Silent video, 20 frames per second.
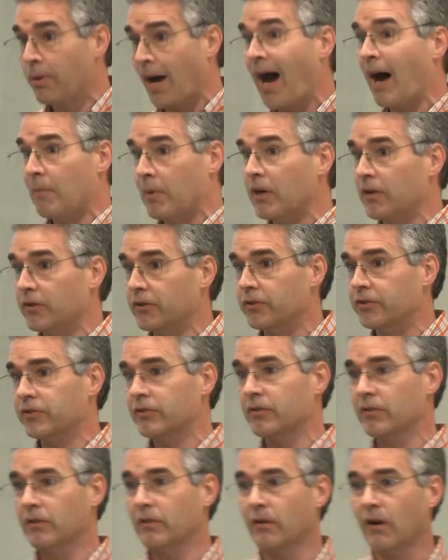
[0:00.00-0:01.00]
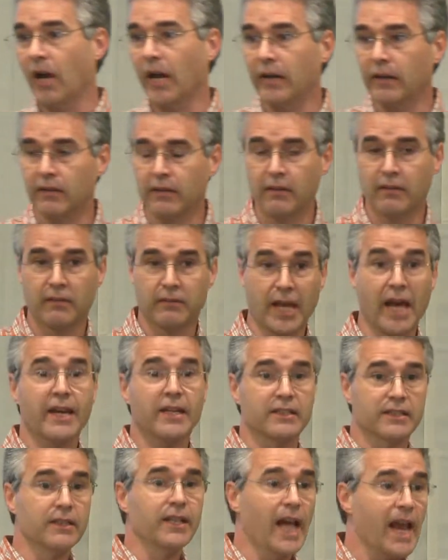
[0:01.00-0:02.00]
bombers, right? That
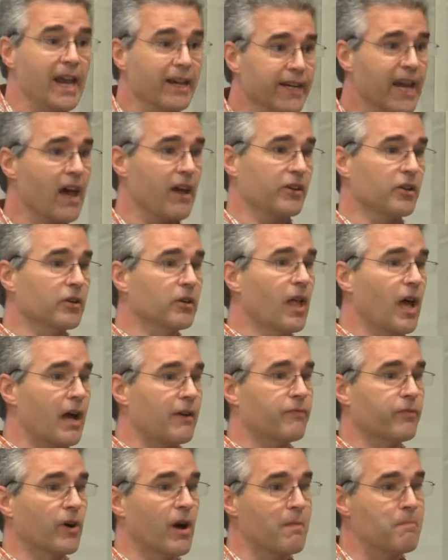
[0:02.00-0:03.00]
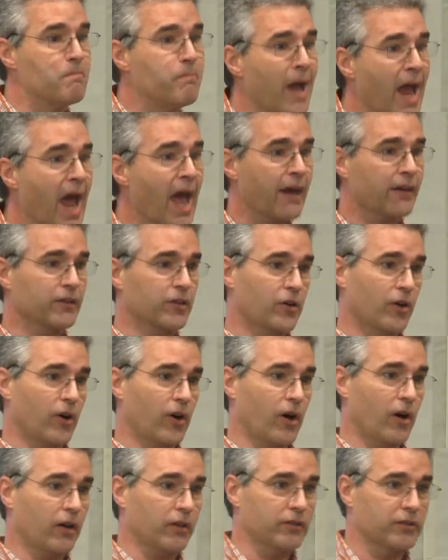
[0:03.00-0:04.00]
is laying down your life for a bad
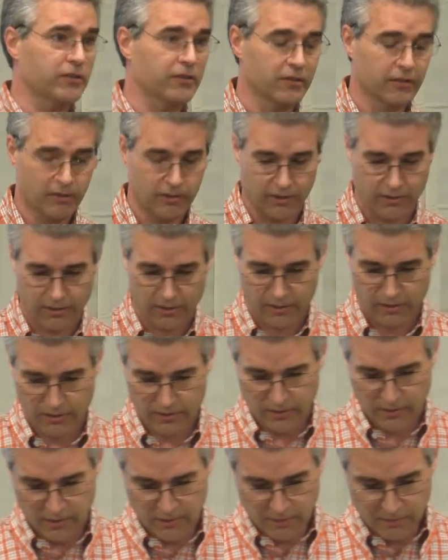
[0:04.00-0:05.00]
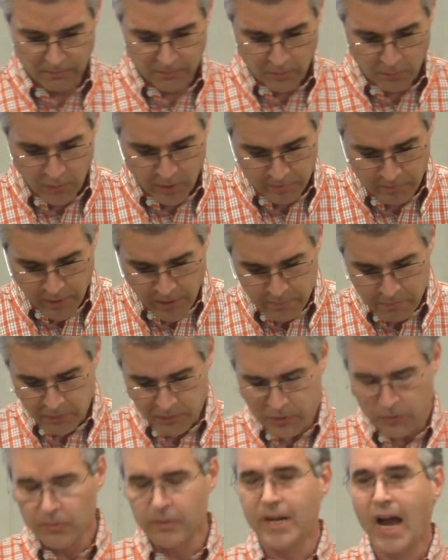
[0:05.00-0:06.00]
cause. But what people
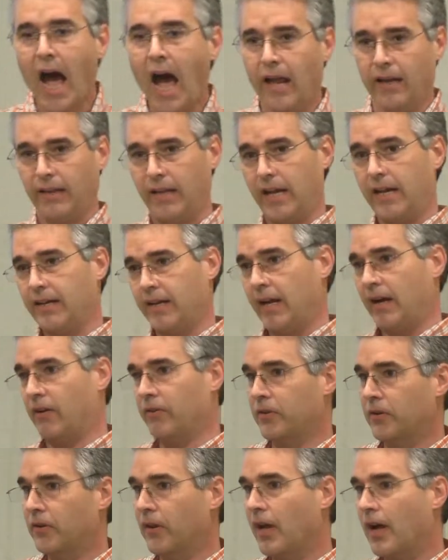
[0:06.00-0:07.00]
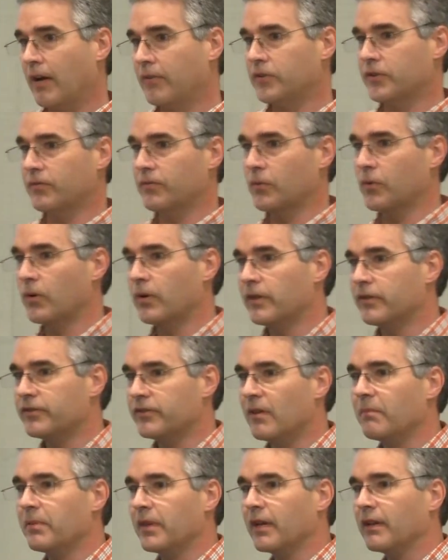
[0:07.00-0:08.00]
do not lay down their lives for is
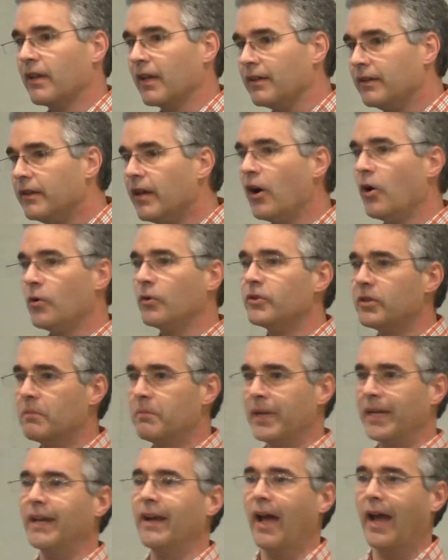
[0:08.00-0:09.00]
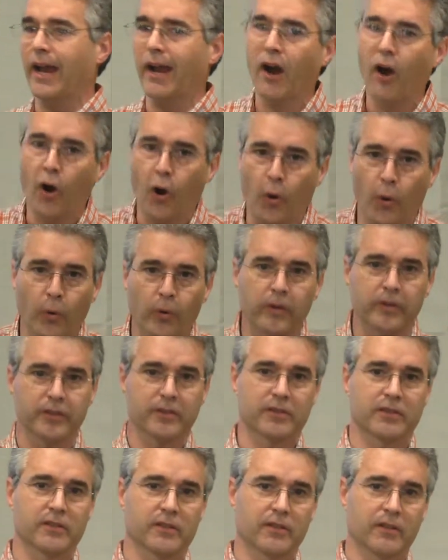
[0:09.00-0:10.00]
something they know to be a
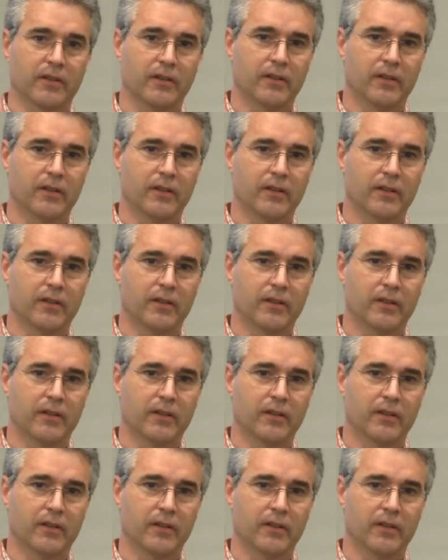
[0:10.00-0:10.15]
hoax.